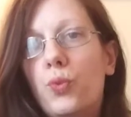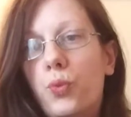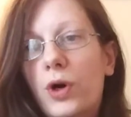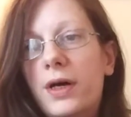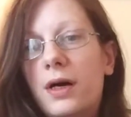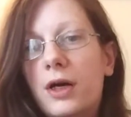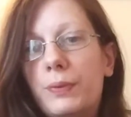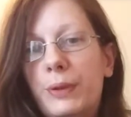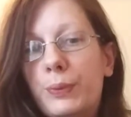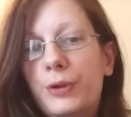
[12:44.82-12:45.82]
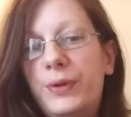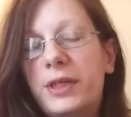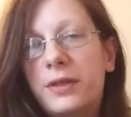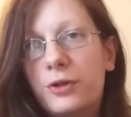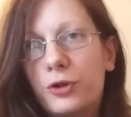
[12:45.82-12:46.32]
what are we really
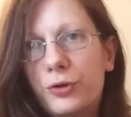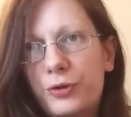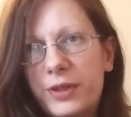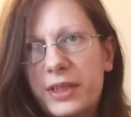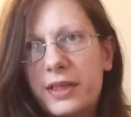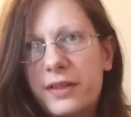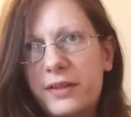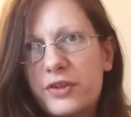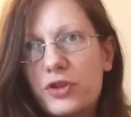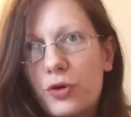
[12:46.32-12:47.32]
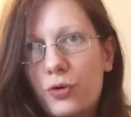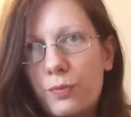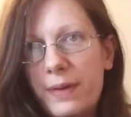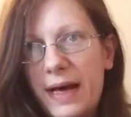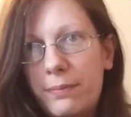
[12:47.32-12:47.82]
concluding in this whole
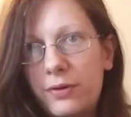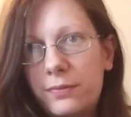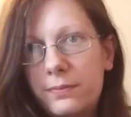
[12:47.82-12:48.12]
babble?